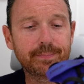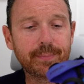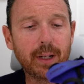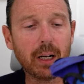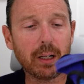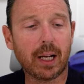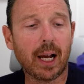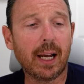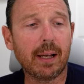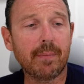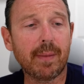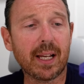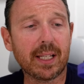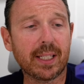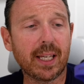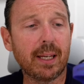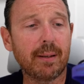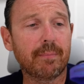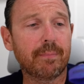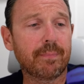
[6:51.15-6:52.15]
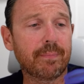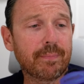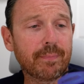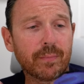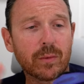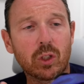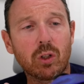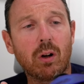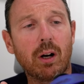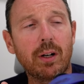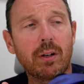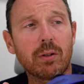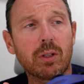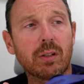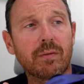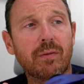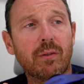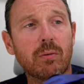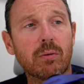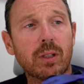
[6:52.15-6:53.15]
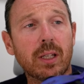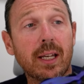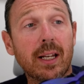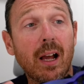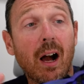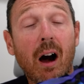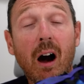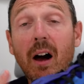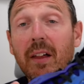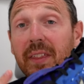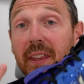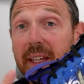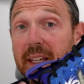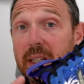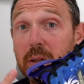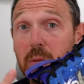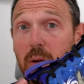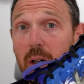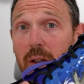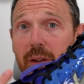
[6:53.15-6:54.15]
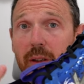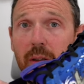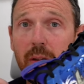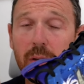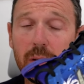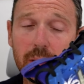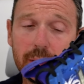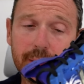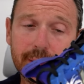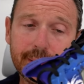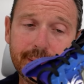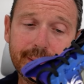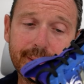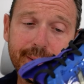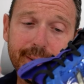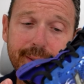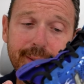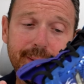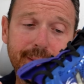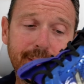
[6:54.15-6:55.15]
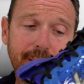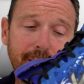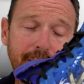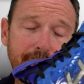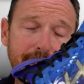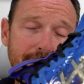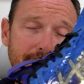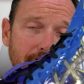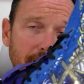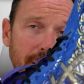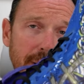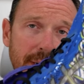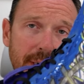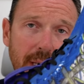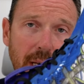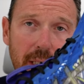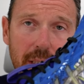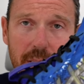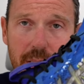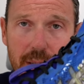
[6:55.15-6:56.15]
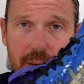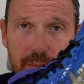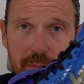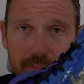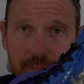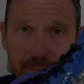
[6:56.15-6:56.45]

Okay, that's it. Tri Noosa fourteen. I think it's worth a look at these early stages.